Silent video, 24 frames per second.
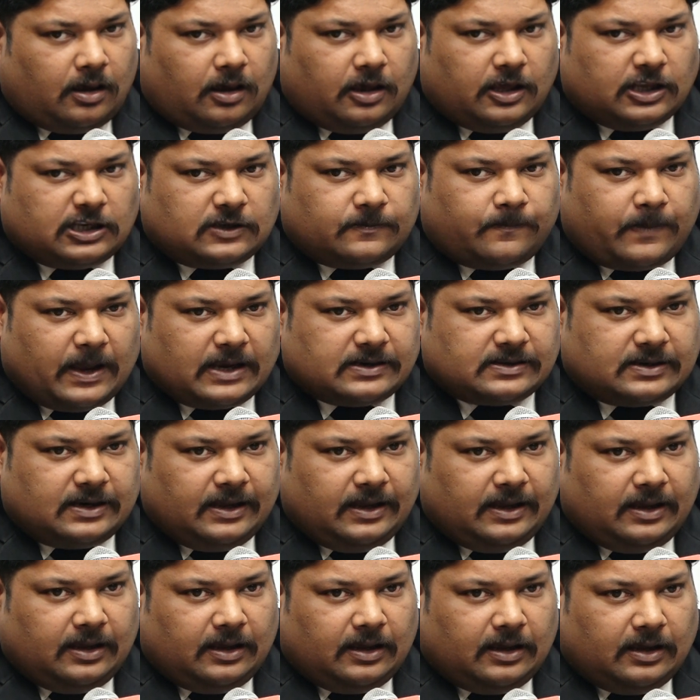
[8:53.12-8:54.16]

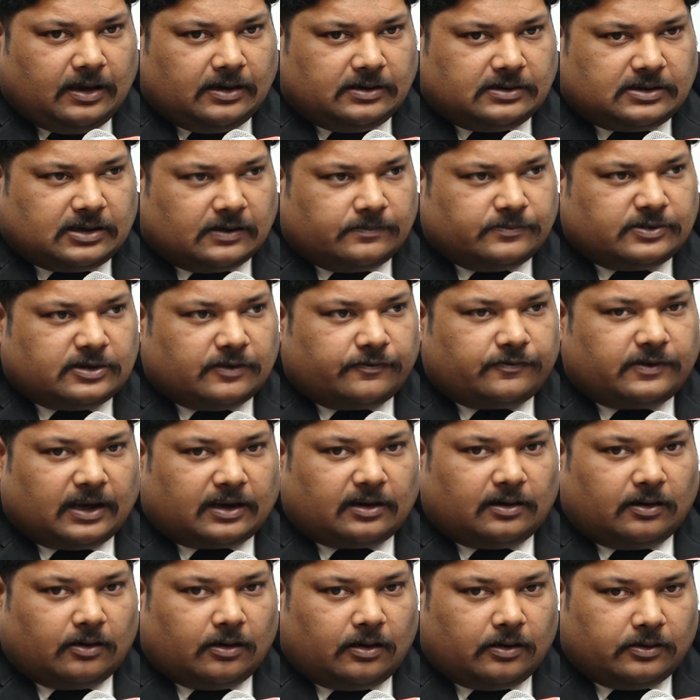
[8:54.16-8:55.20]
especially in terms of
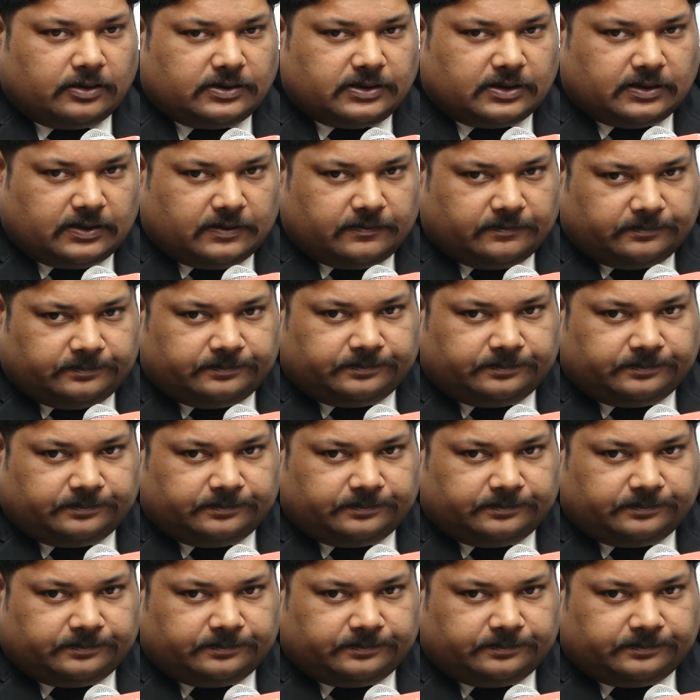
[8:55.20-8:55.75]
technology.